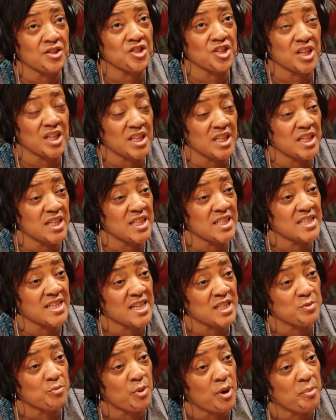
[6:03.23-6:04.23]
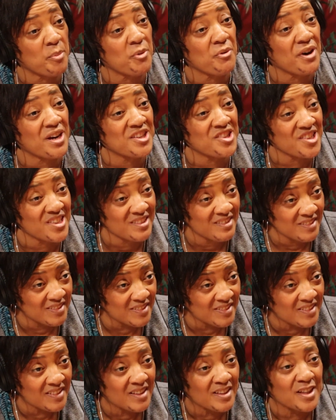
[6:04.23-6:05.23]
GED test preparation.
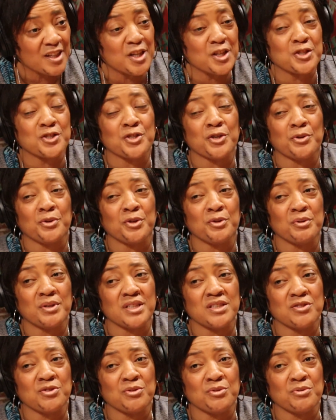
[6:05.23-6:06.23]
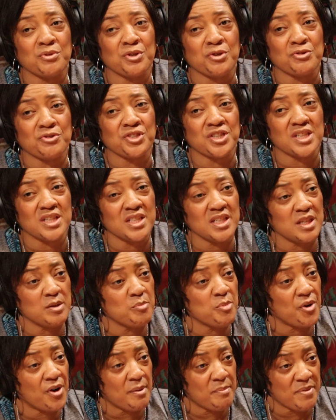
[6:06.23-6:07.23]
So you can do your GED
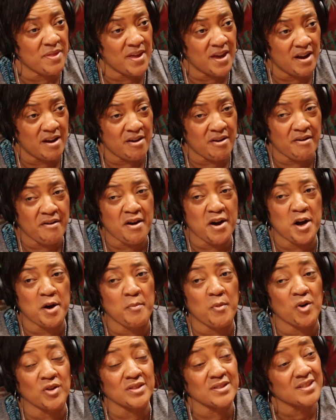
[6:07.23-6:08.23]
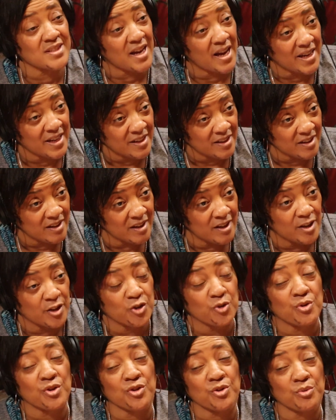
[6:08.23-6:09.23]
prep there on site.
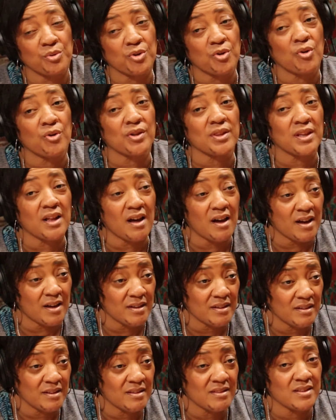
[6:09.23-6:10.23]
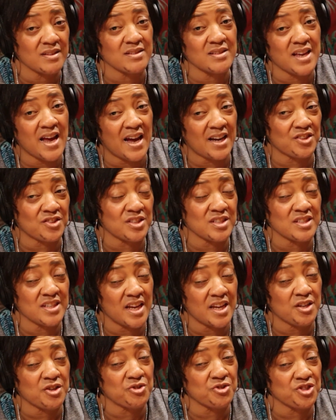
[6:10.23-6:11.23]
You can do it online and then actually
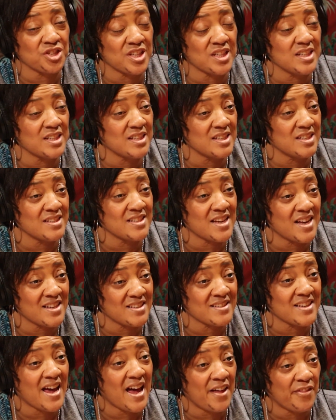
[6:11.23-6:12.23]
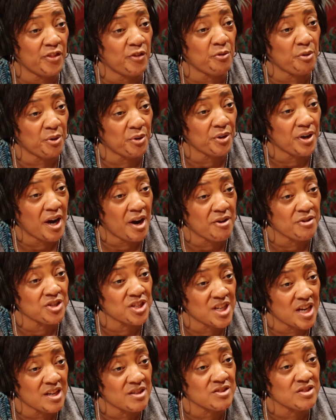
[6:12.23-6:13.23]
take your GED test at the Roanoke Higher
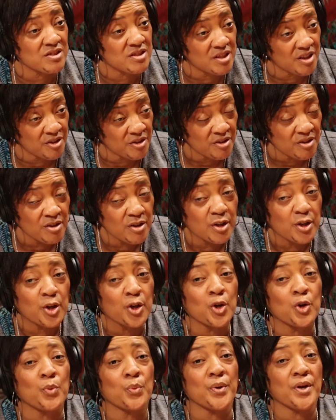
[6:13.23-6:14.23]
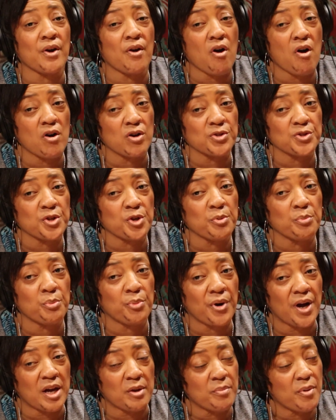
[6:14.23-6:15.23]
Education Center. We are also
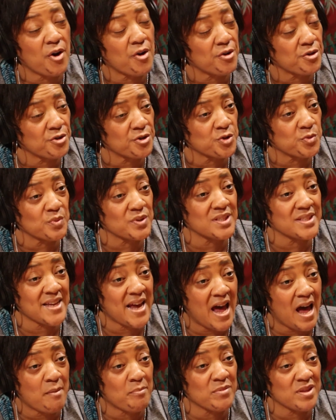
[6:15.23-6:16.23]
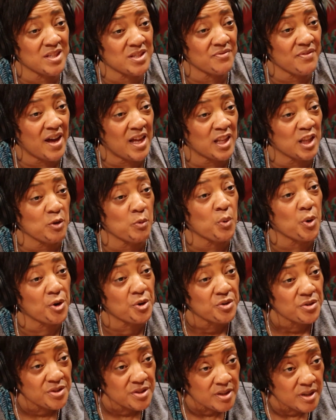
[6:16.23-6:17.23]
proud partners with TAP, This Valley
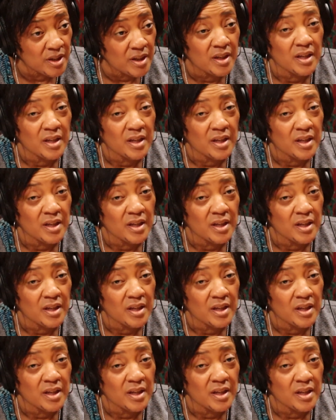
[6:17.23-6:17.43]
Works.